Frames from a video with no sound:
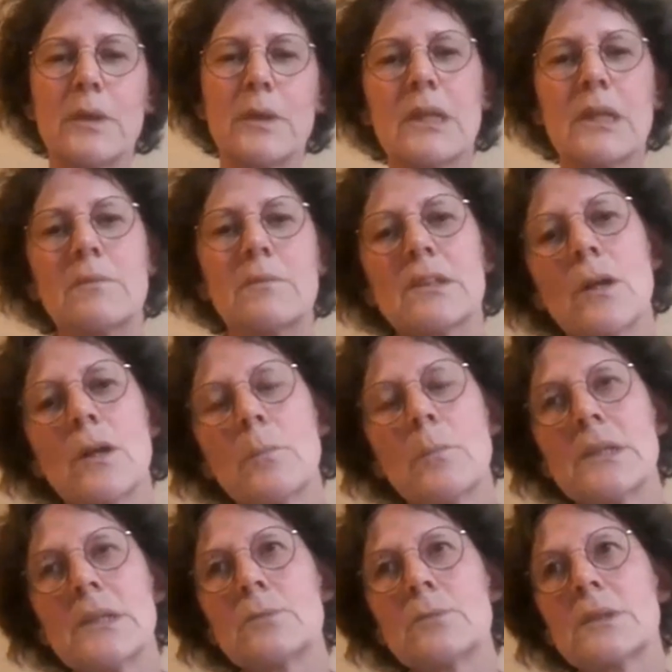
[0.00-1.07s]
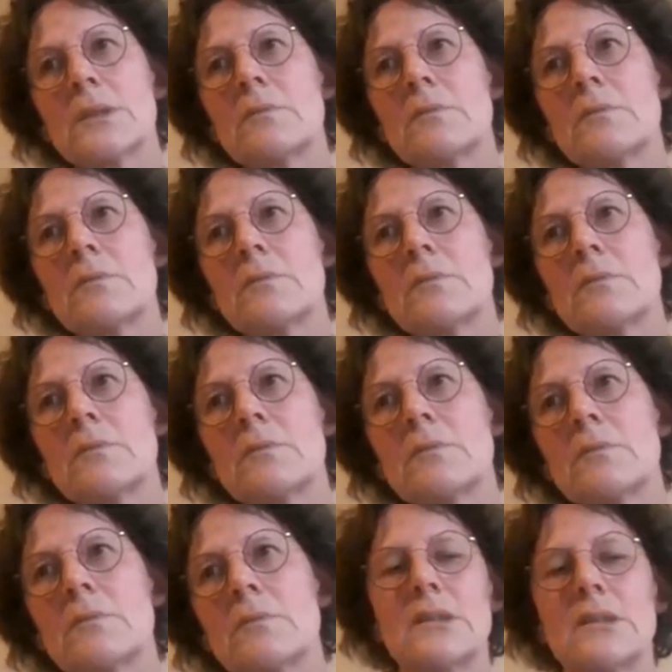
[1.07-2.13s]
of working with companies, but what is
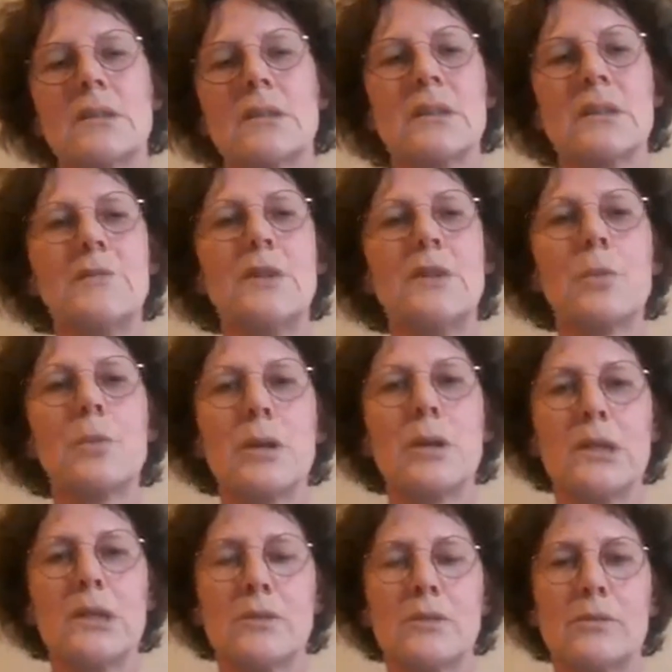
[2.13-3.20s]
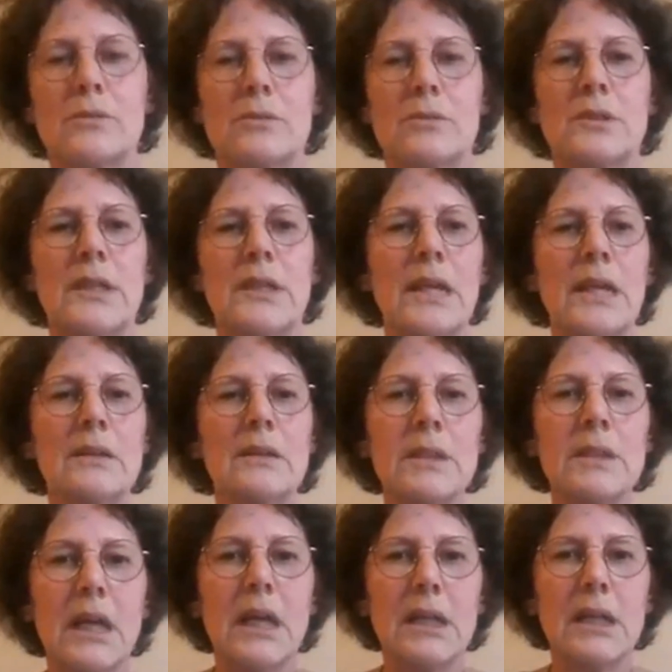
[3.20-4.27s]
important is, if you work in a certain
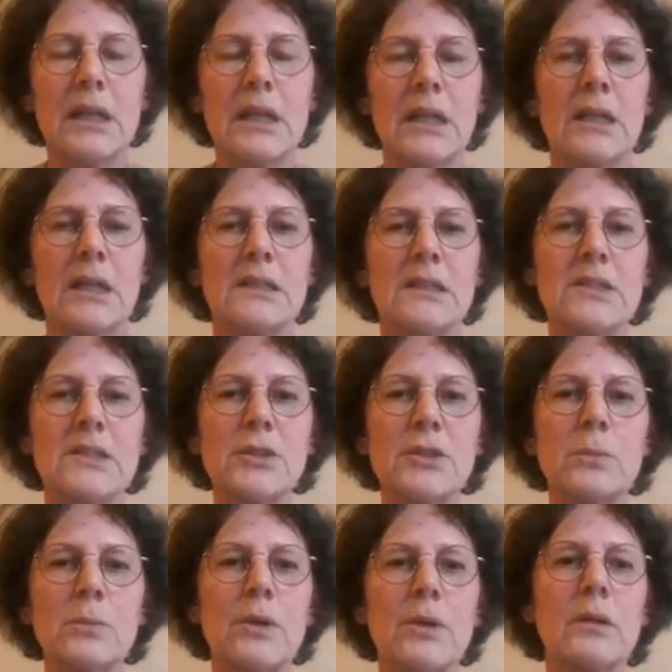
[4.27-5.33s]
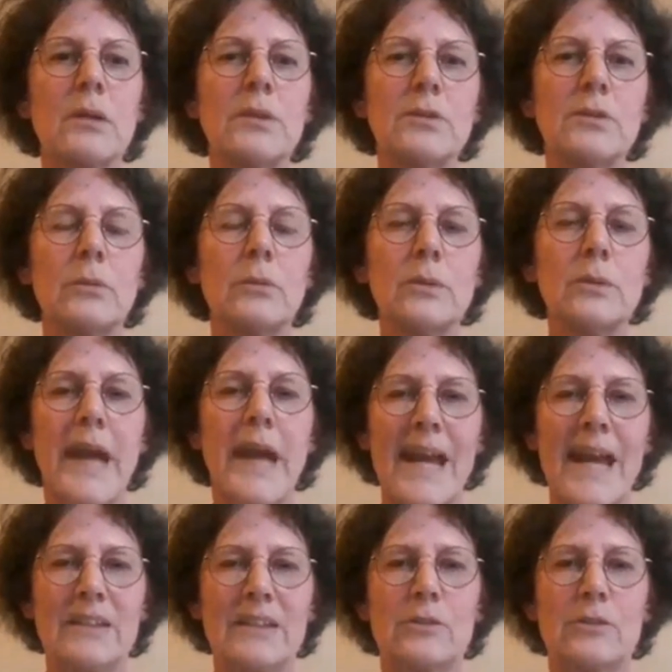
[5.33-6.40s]
area, that you work with all
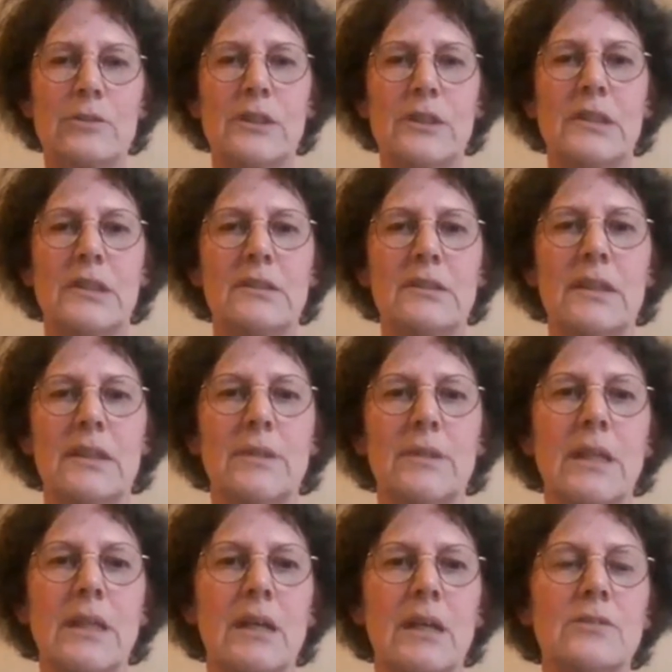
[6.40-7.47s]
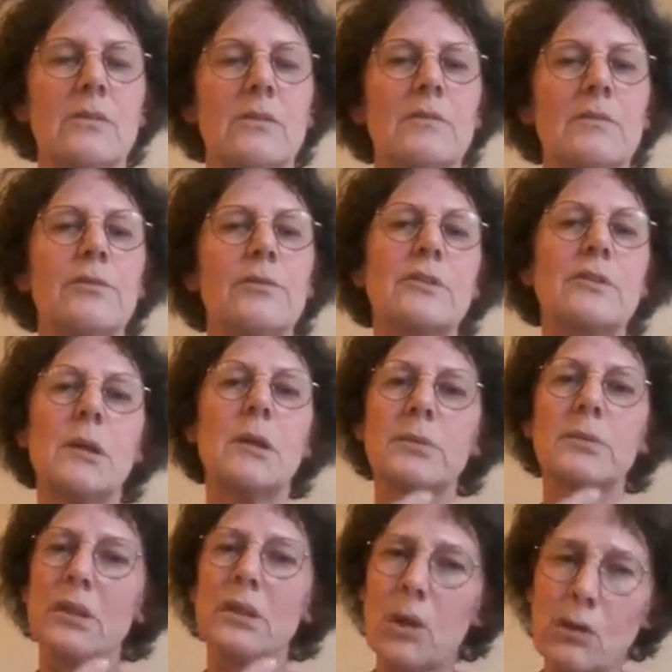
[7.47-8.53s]
the actors in that area. So, for
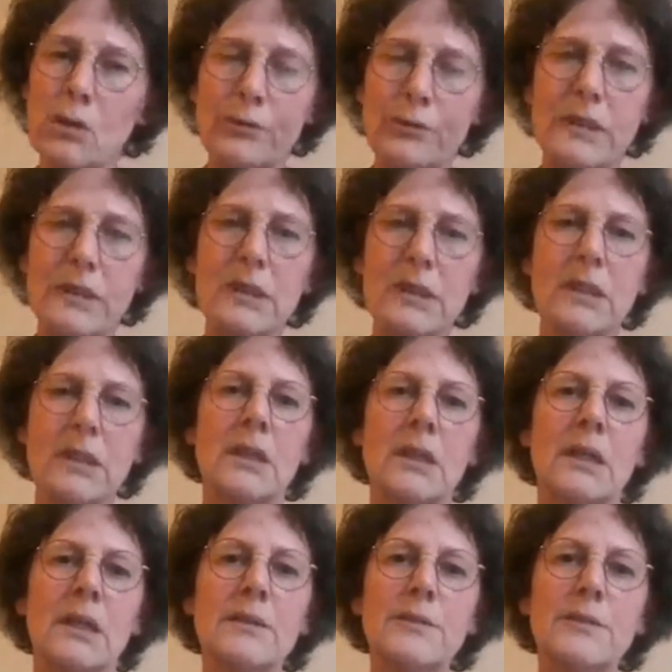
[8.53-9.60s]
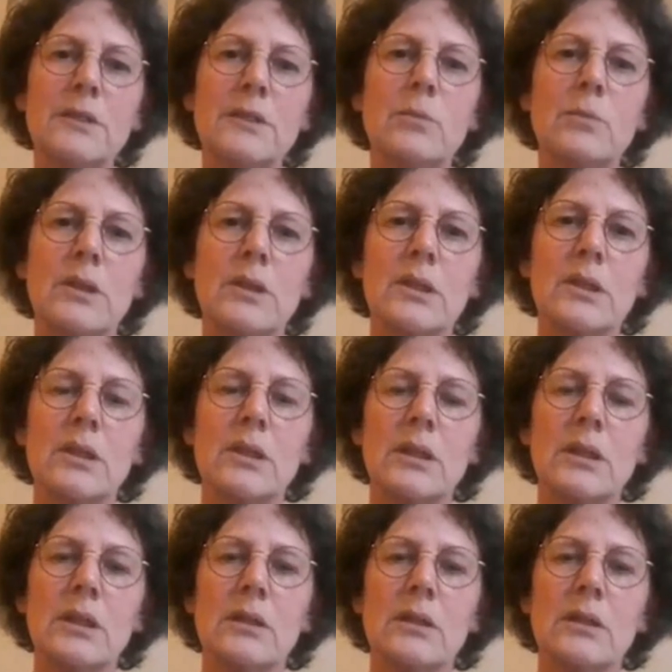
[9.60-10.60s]
example, the coffee, if you work